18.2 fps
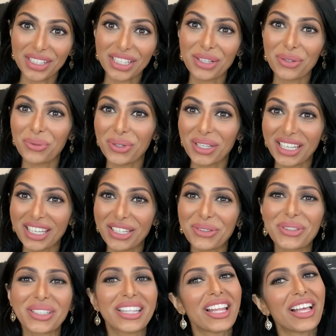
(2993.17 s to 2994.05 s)
We
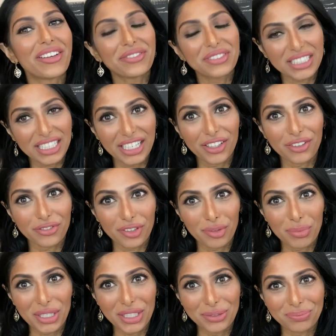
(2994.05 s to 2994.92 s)
would love to hear
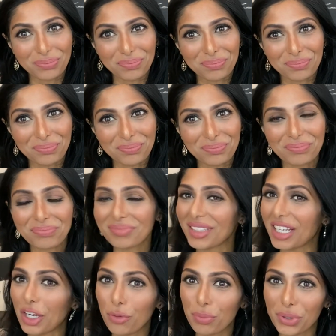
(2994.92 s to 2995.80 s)
from you.
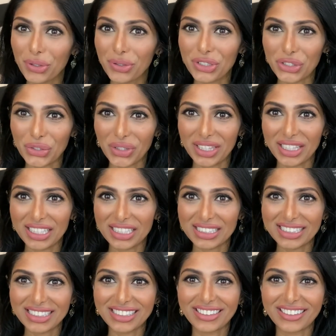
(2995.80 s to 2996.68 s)
Hope you enjoyed
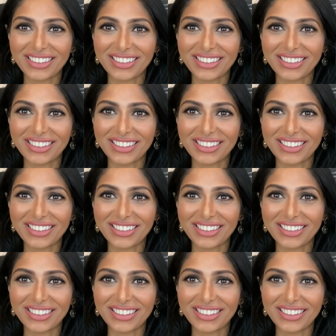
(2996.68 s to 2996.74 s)
this.